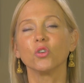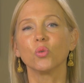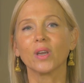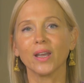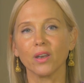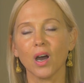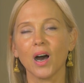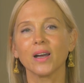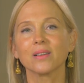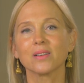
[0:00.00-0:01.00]
you
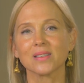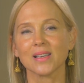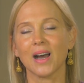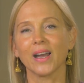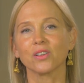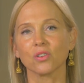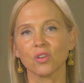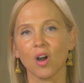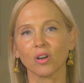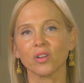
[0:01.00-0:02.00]
cannot decide to
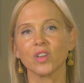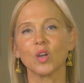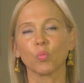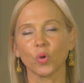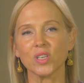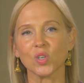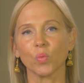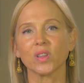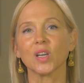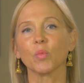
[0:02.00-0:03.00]
talk to them,
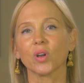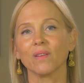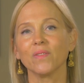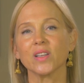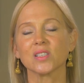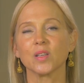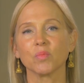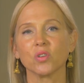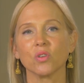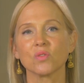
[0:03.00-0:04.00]
reason with them, or convince
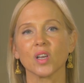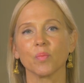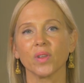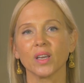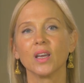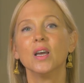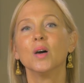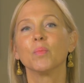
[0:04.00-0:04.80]
them to do something,